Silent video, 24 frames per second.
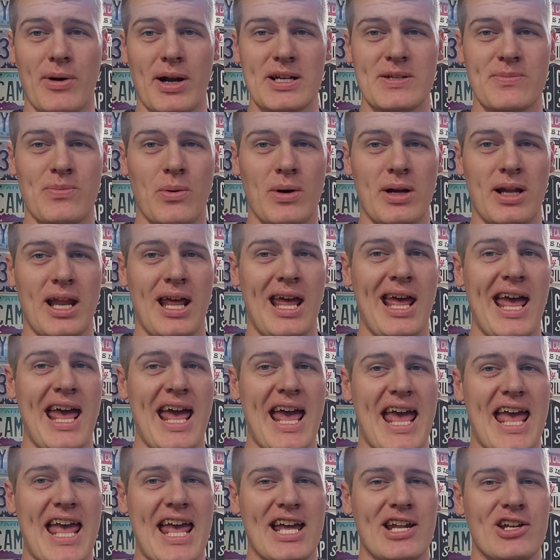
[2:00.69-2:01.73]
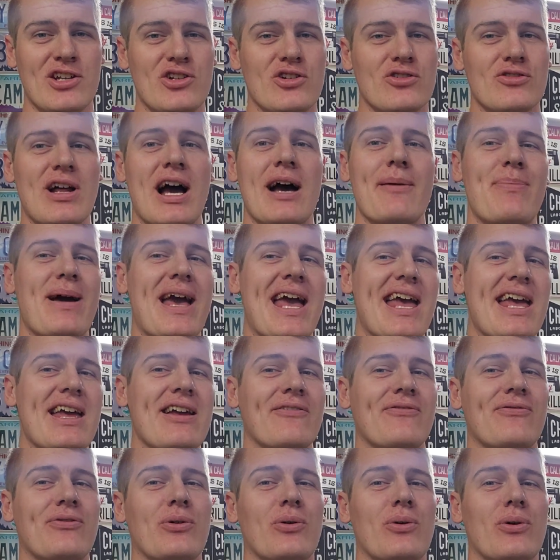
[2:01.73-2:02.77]
price point, and you're not
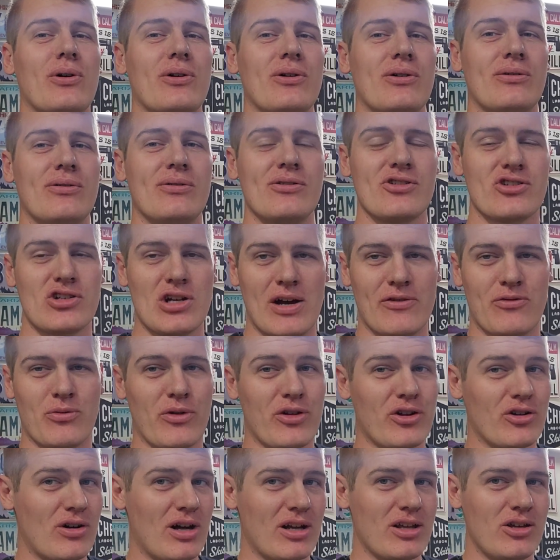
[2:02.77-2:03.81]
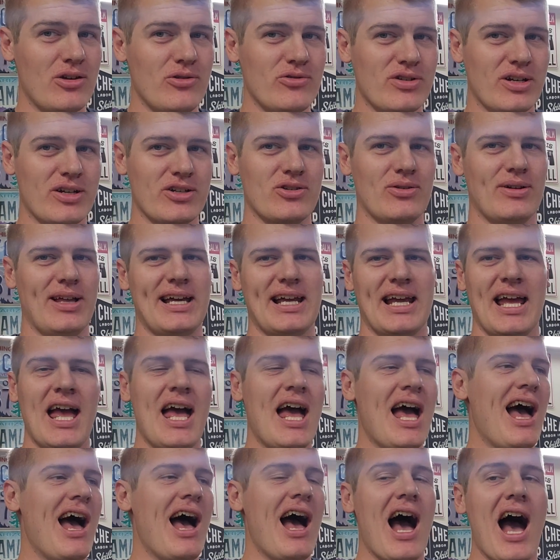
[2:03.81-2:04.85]
paying for software that you're not using. So like,
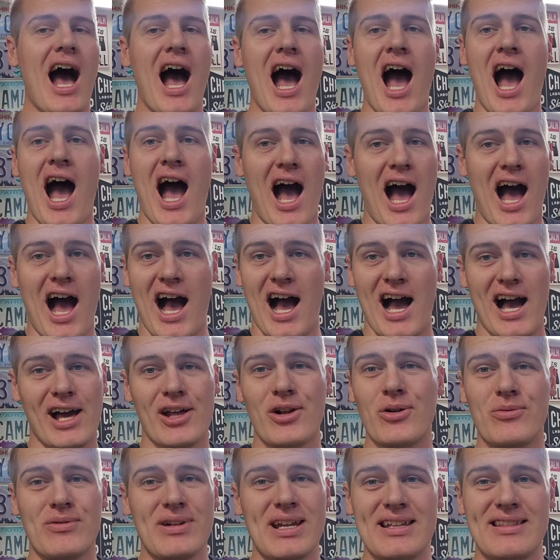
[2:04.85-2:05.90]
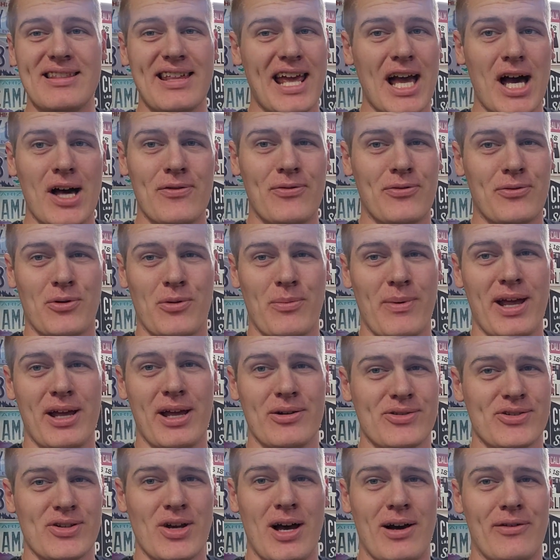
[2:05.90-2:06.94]
I don't need the Alfa
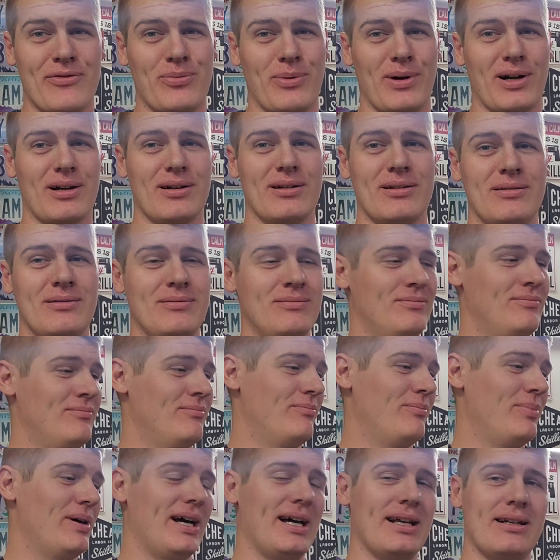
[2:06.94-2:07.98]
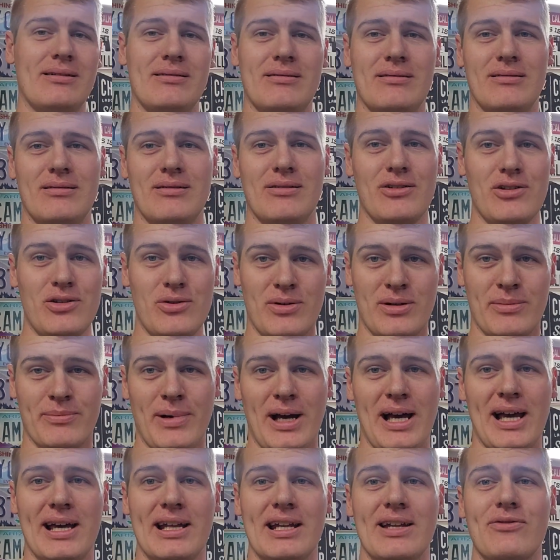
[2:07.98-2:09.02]
Romeo software, but you
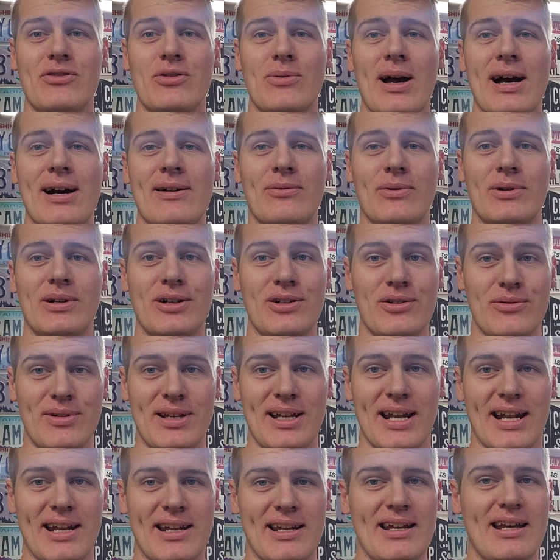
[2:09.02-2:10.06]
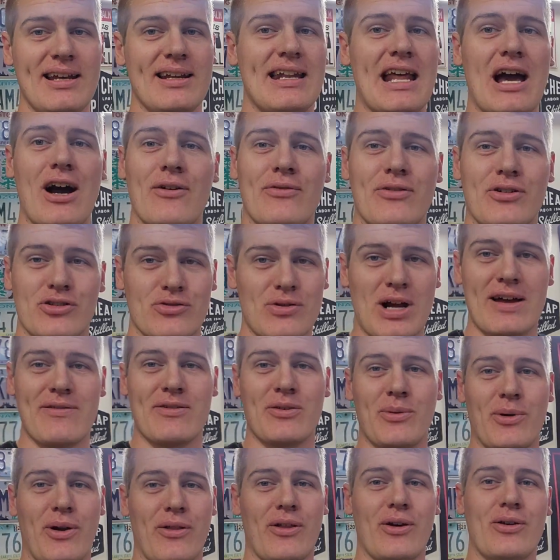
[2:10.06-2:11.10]
can buy it if you have one and you need it. Now, if you're
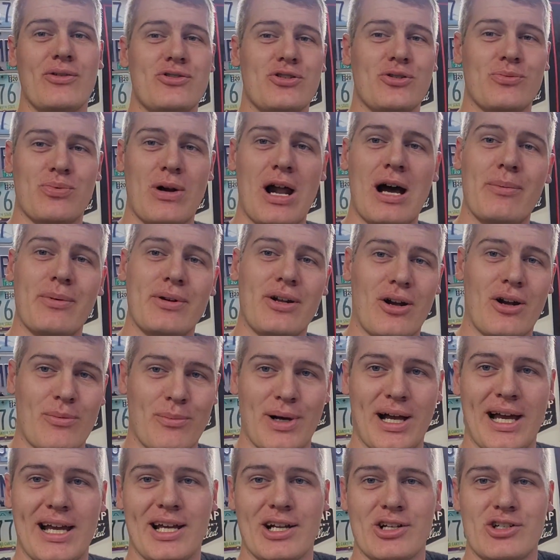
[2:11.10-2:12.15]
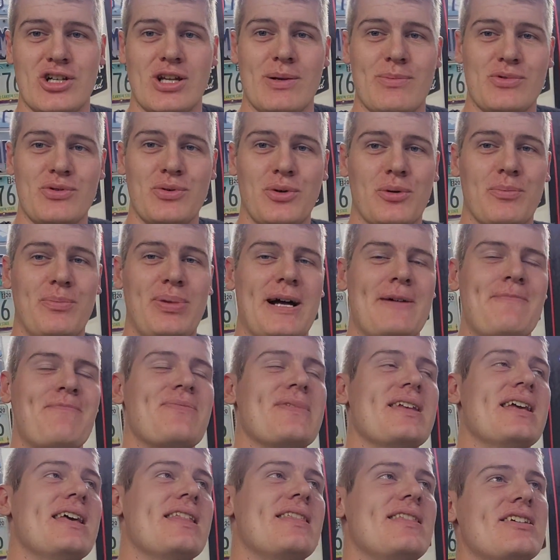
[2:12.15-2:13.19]
driving one of those, you probably aren't buying a cheap tool,
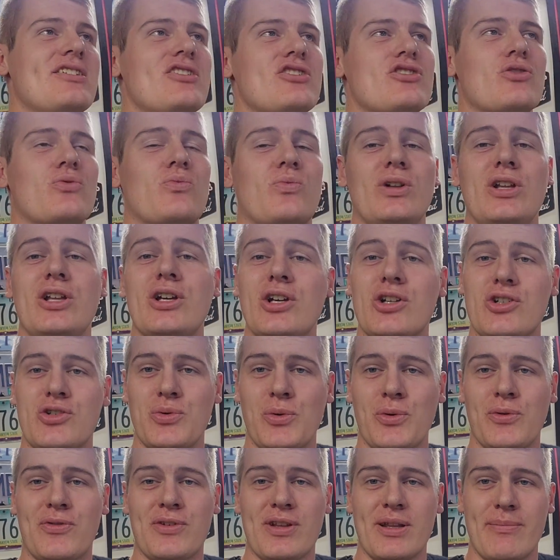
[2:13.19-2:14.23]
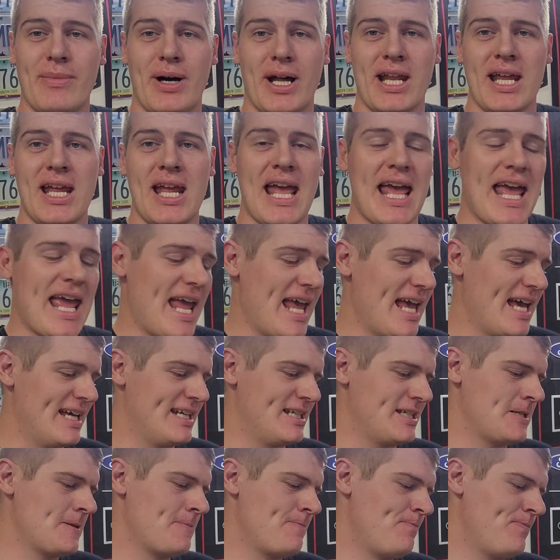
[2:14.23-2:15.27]
but this is a really good tool for the money.
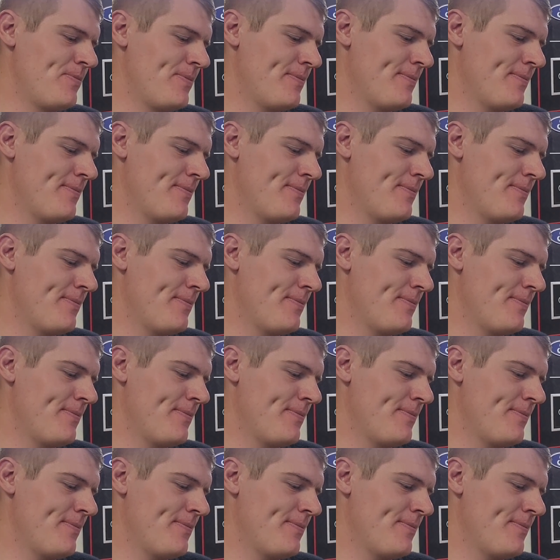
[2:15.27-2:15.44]
And